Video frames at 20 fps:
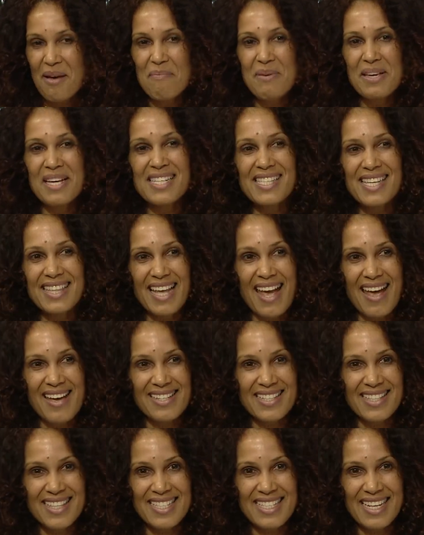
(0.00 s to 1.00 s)
because at the
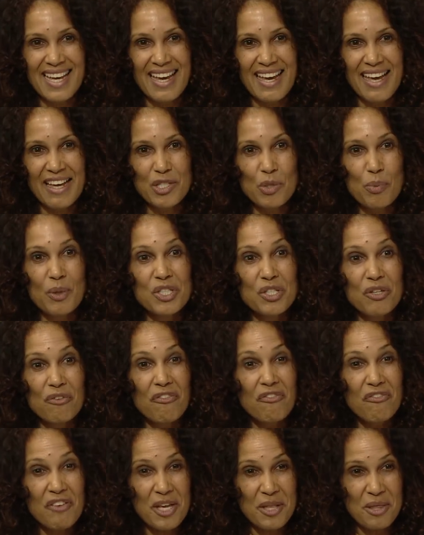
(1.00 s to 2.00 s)
end of the day, it's what you
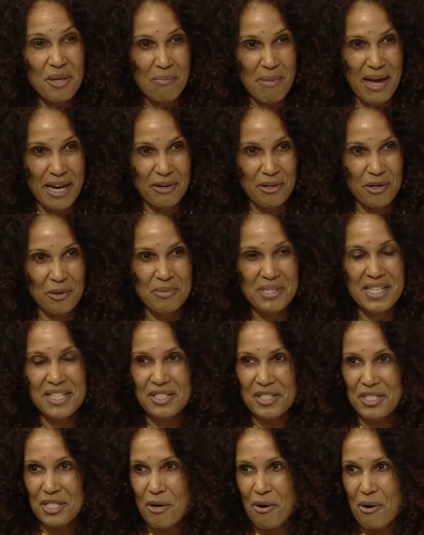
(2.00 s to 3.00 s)
feed the microbes that
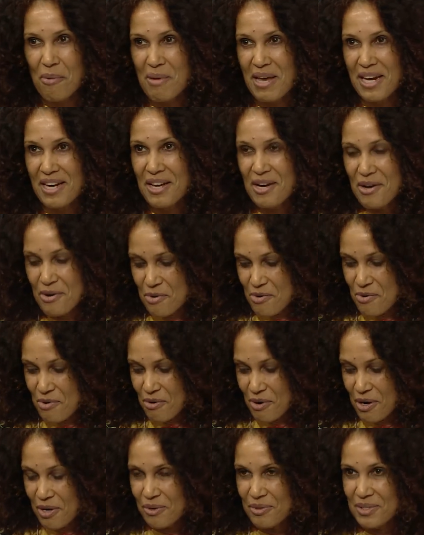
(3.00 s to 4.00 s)
determine who
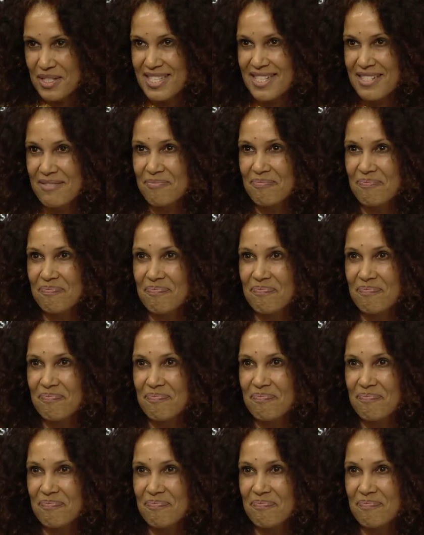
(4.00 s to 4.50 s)
grows.